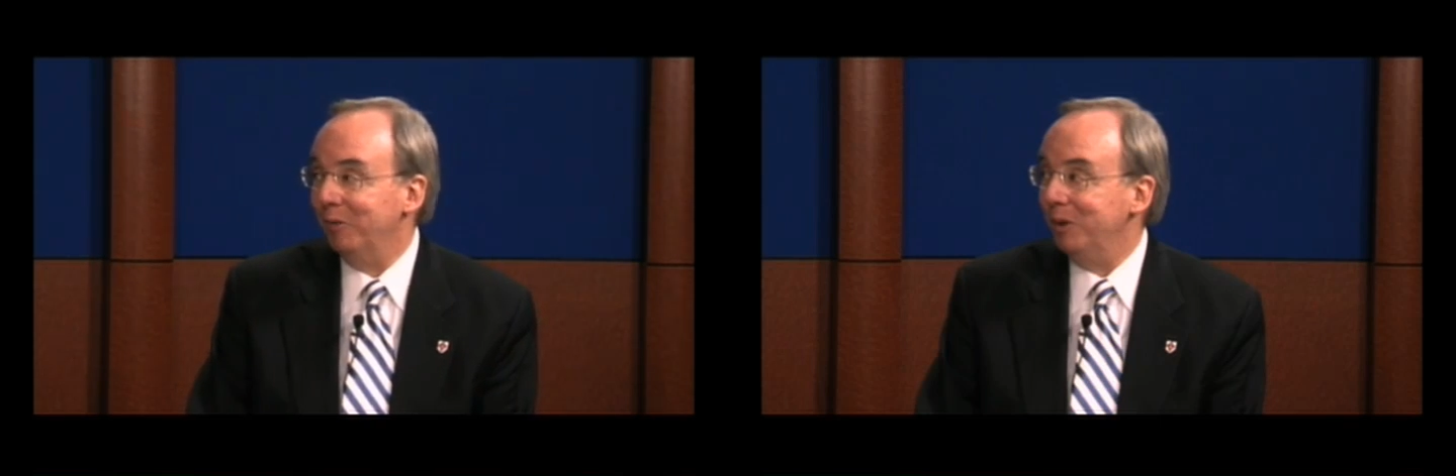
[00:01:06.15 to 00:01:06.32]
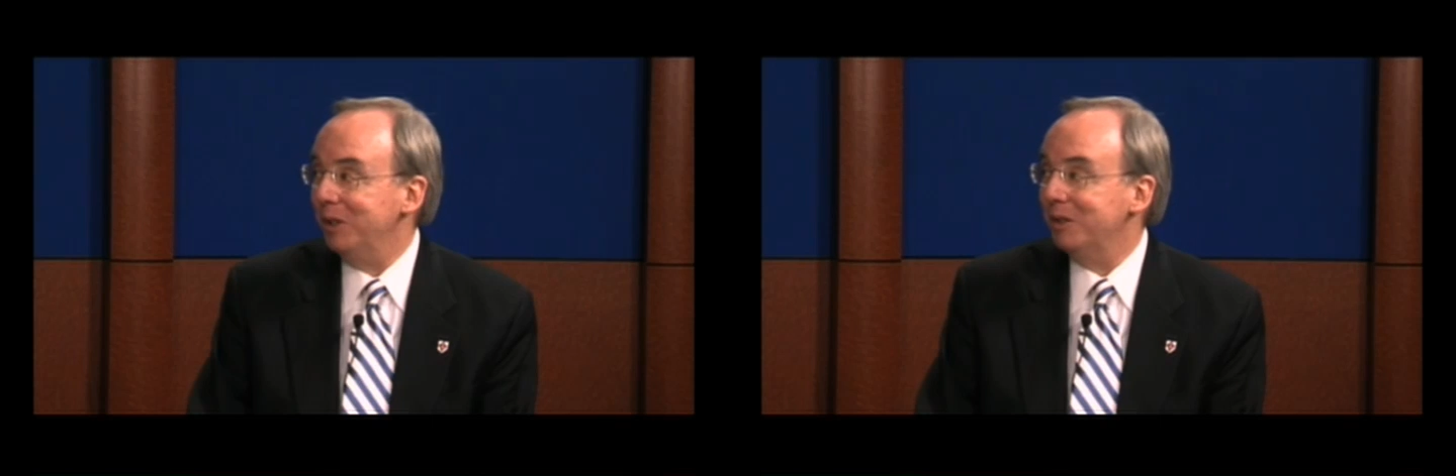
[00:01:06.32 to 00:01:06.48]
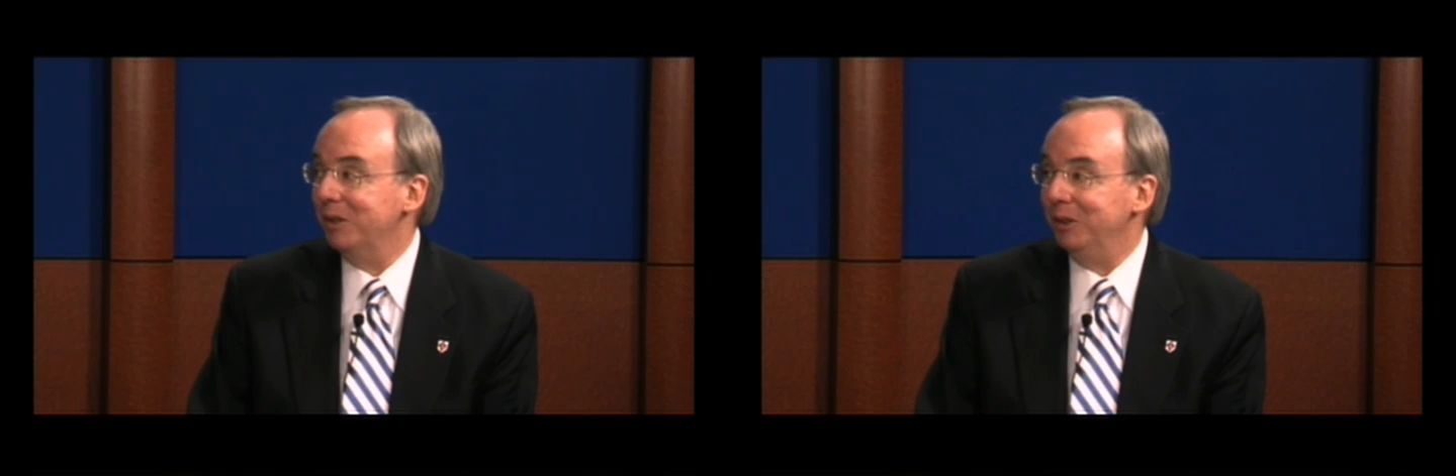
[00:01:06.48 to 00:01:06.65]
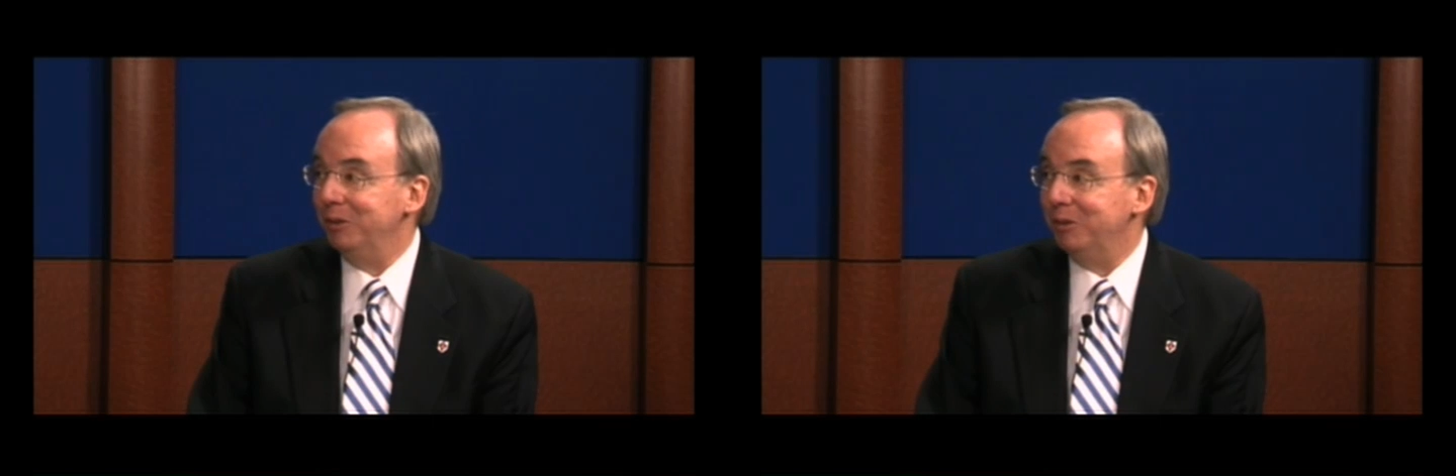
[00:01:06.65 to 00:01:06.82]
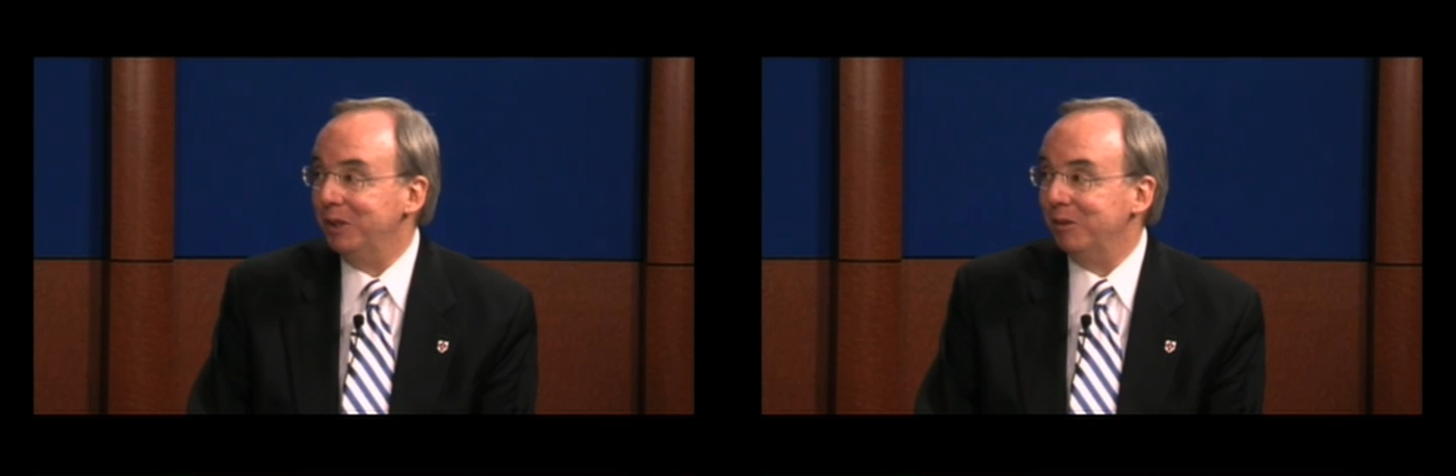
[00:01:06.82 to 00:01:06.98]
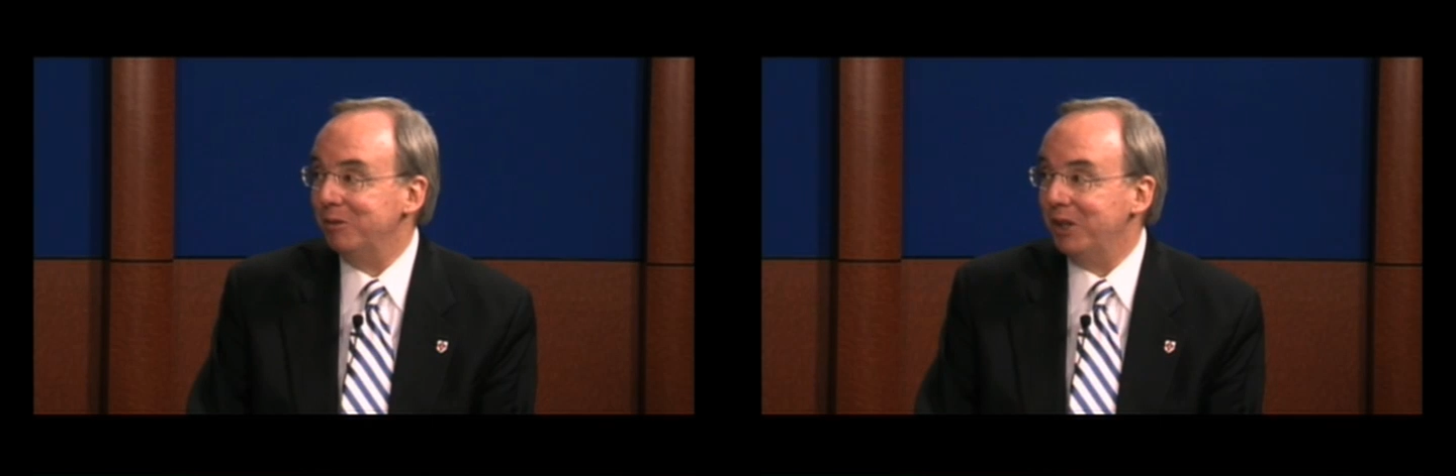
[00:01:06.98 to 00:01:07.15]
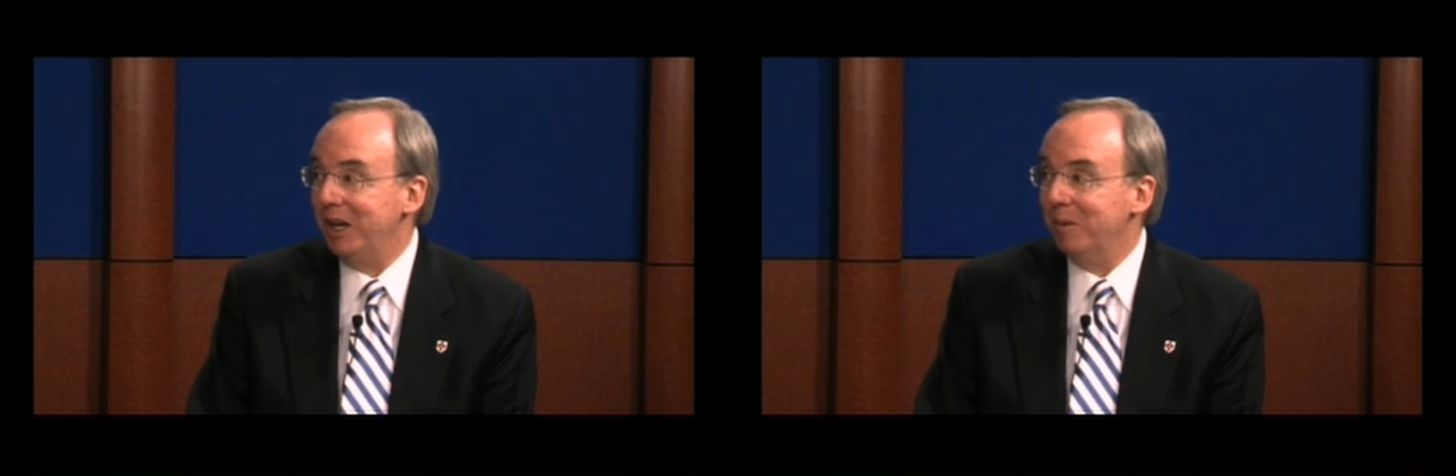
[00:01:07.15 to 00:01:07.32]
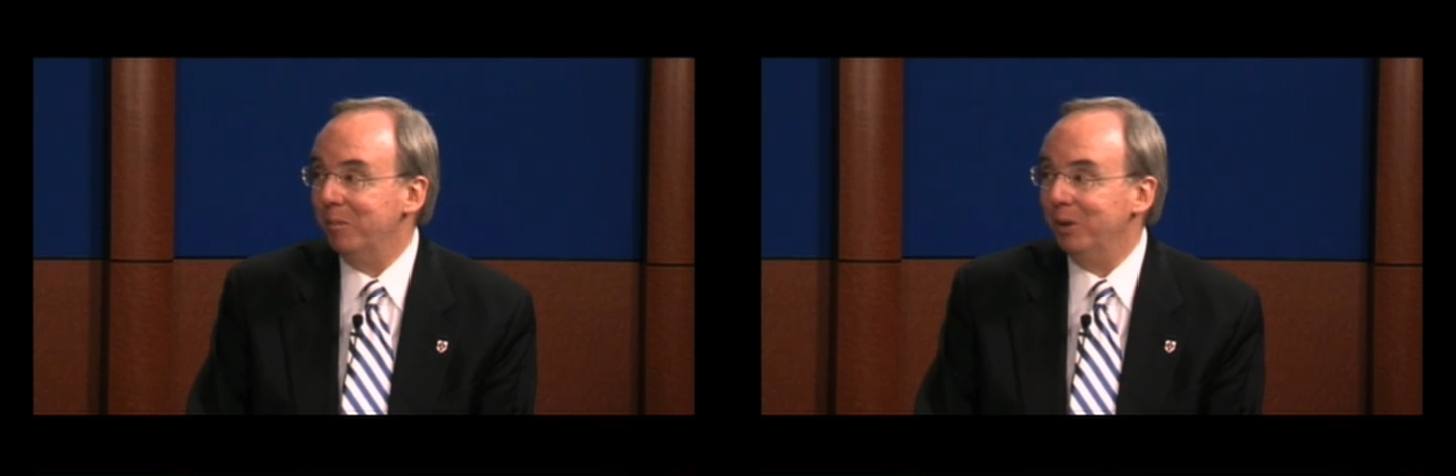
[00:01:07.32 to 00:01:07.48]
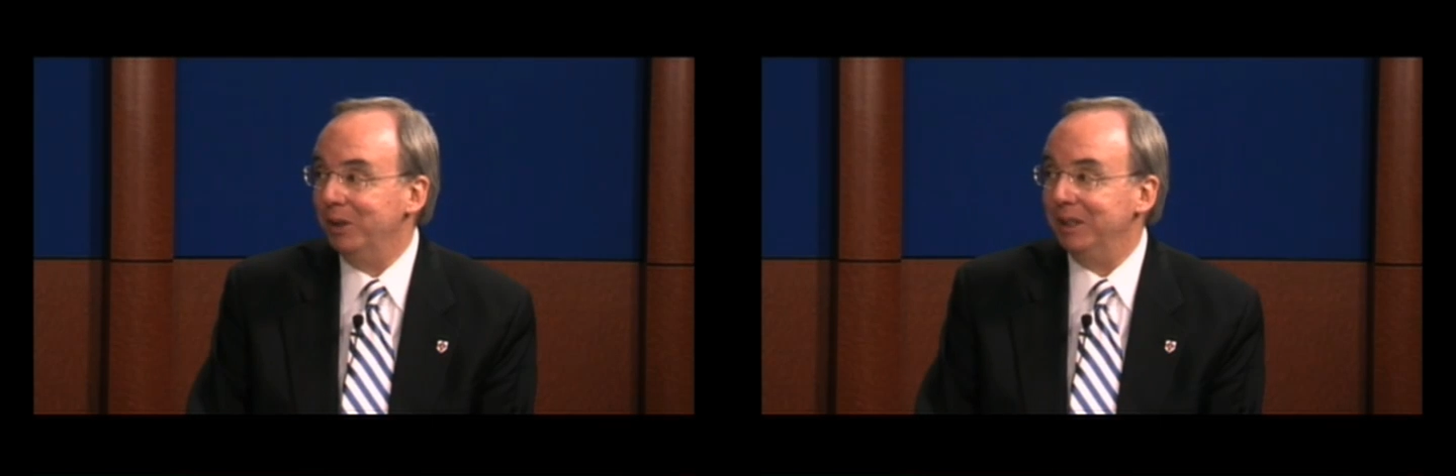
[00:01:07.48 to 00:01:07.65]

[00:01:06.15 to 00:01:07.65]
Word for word: And we salute Coach Campbell